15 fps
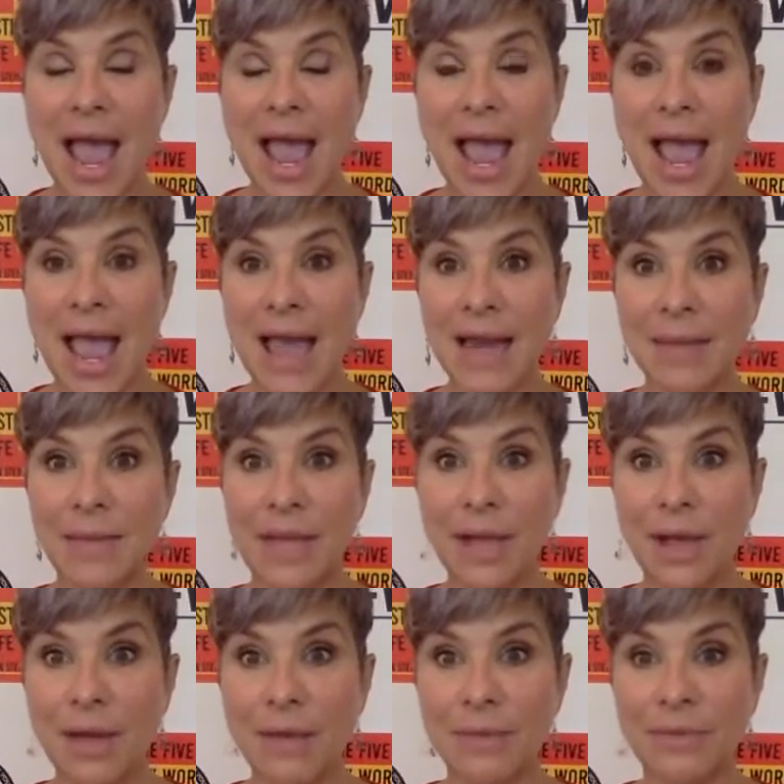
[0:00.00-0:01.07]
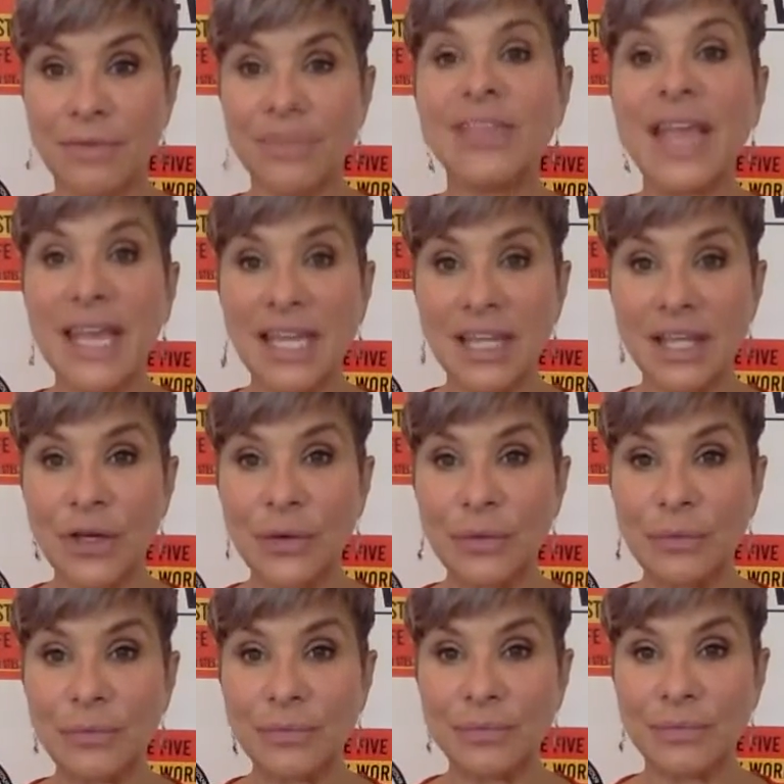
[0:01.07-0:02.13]
And I'm like, oh, thank you.
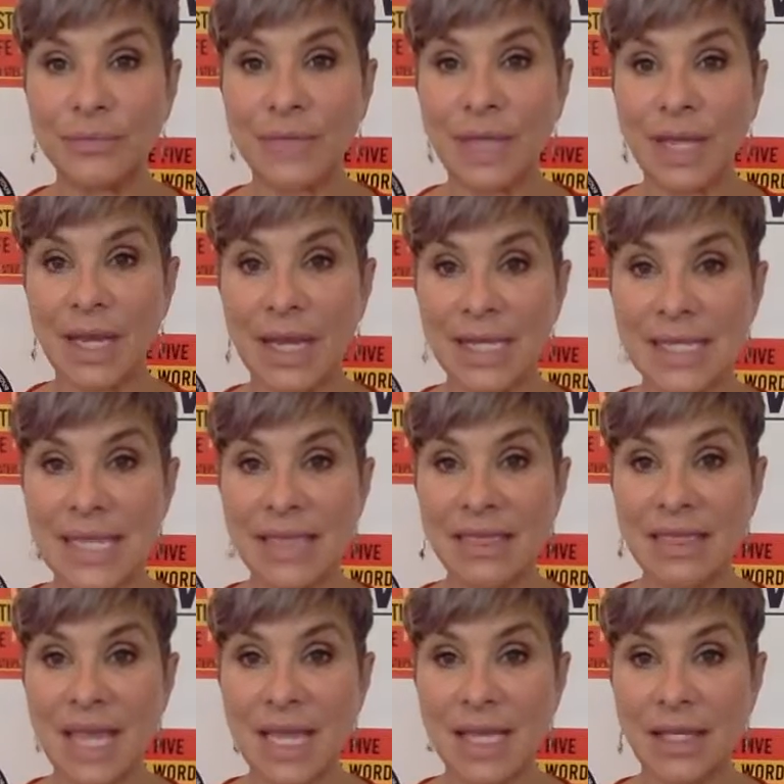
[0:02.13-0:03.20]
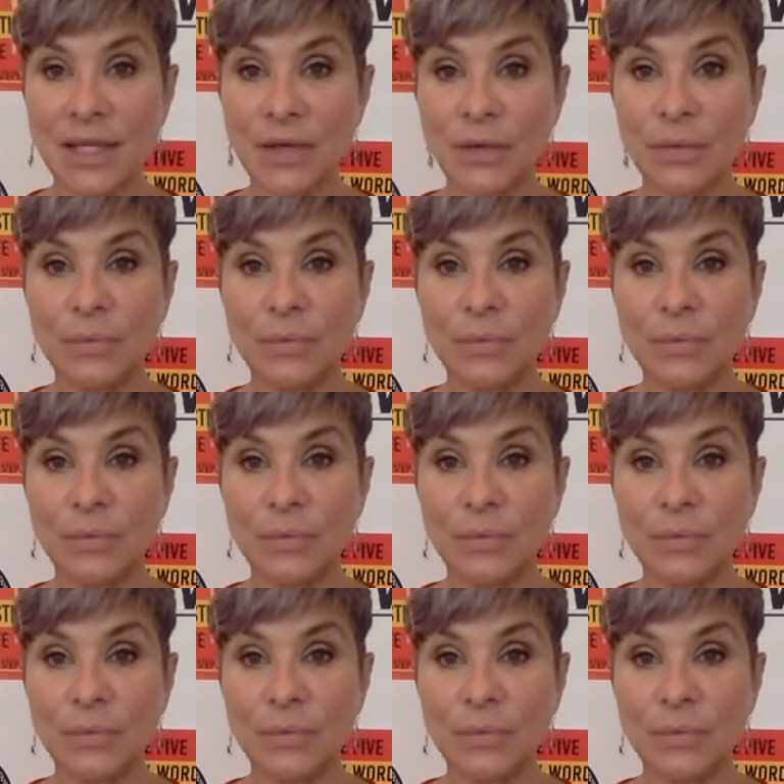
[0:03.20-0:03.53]
And I say, thank you.